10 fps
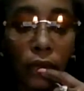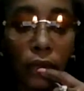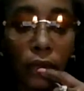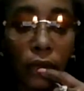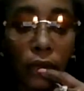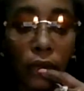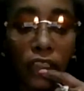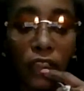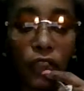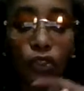Ten of
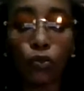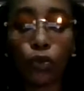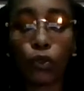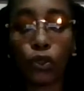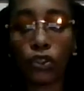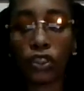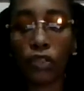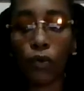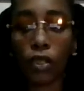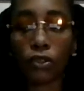Swords. They walked
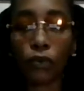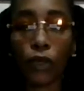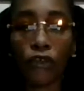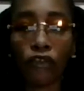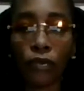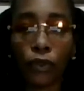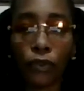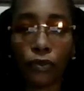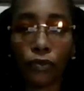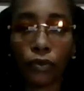away from you.
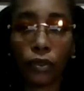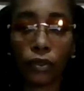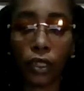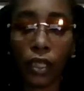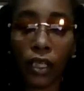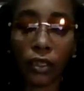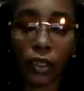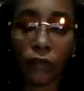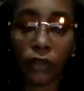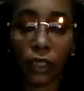They like
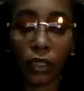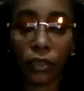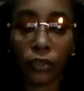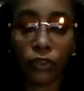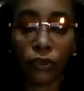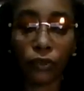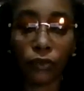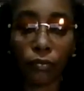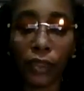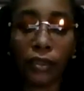devastated you
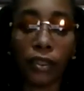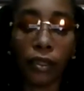mentally.